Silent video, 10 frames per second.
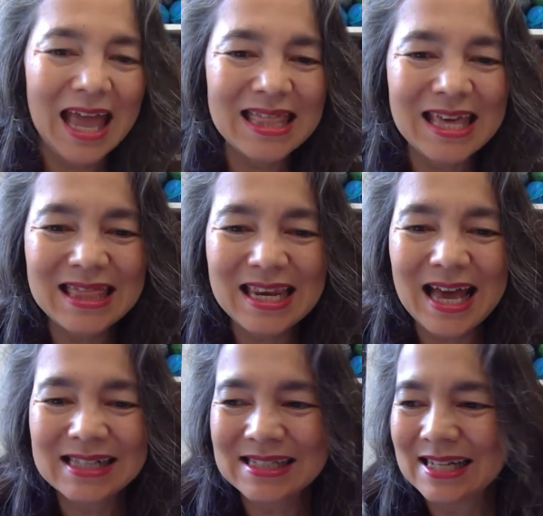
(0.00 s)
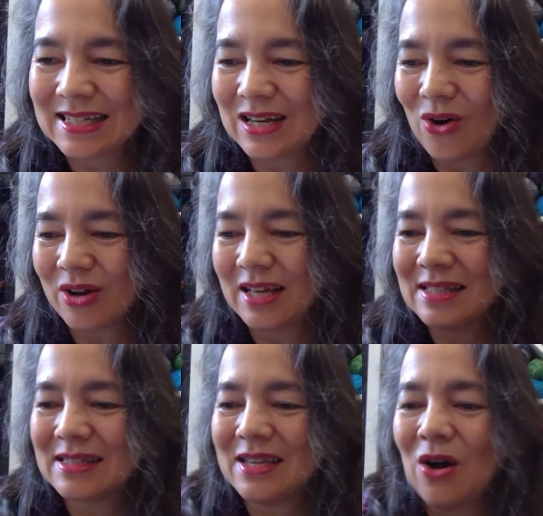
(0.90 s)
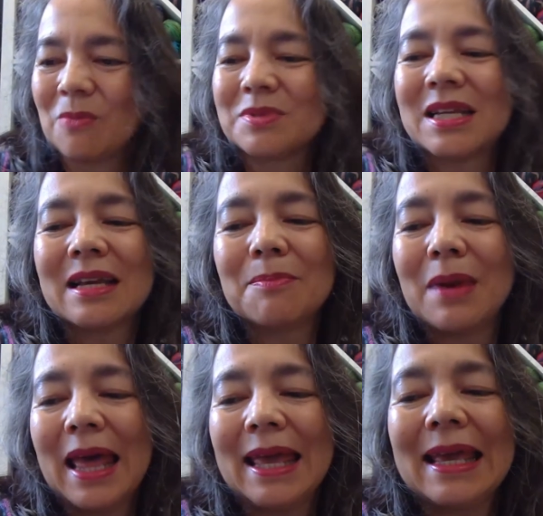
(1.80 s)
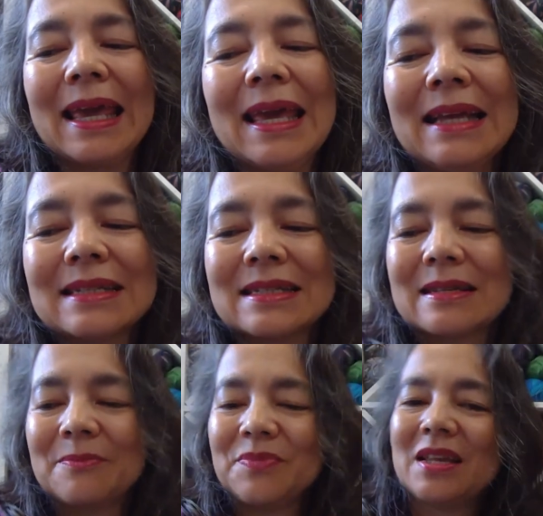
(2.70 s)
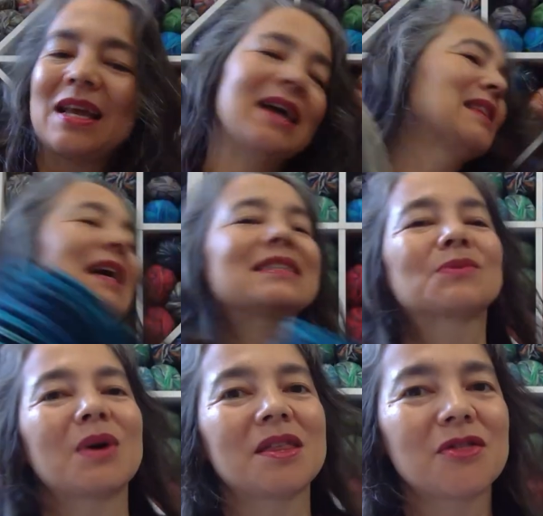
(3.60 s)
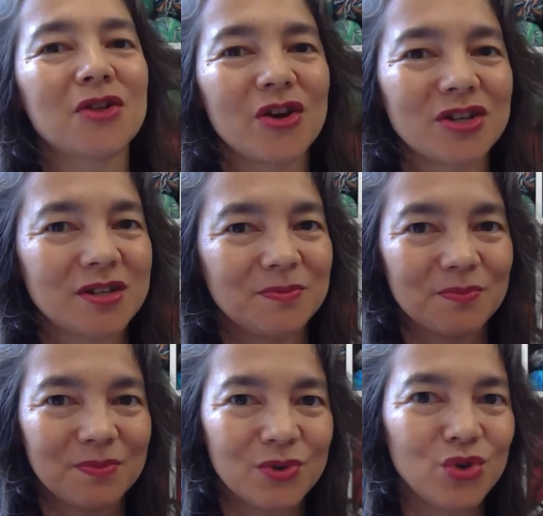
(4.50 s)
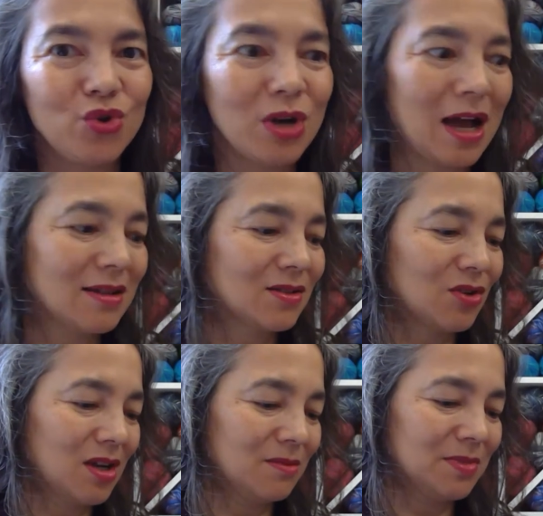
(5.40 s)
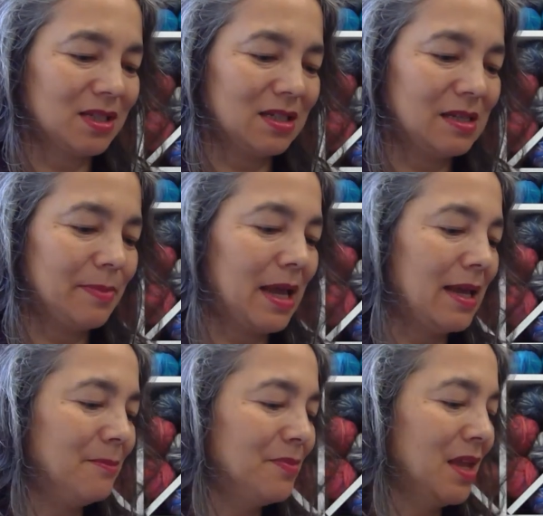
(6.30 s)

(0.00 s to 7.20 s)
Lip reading: And then the last knit along is the Optic blanket. And that's where the third new cast on comes into play.